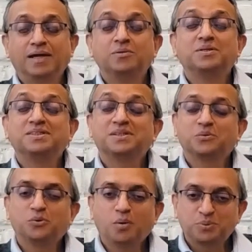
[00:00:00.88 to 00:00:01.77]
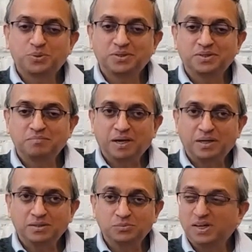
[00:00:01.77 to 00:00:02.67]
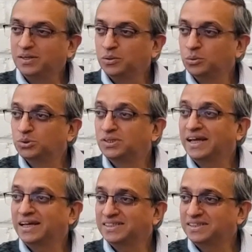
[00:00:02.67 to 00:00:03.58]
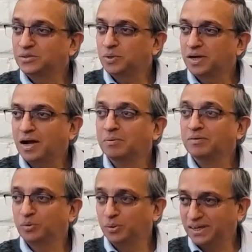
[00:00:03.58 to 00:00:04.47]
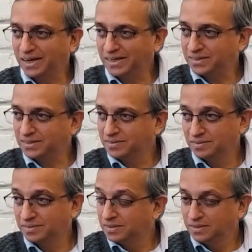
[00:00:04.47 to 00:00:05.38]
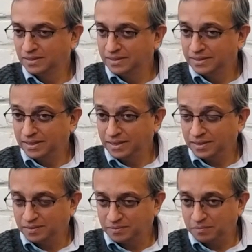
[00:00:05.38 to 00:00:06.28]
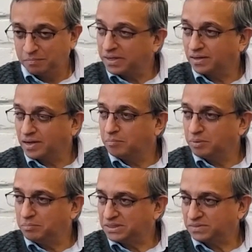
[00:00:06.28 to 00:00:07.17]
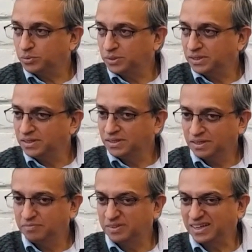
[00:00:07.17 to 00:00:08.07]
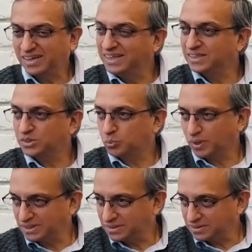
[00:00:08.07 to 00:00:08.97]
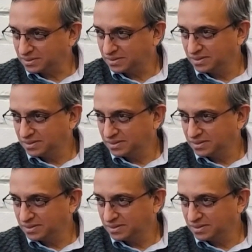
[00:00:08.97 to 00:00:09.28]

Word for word: hydrogen is a good option because we are used, like I said, to a carbon fuel diet. Typical carbon-based fuel, even the cleanest ones,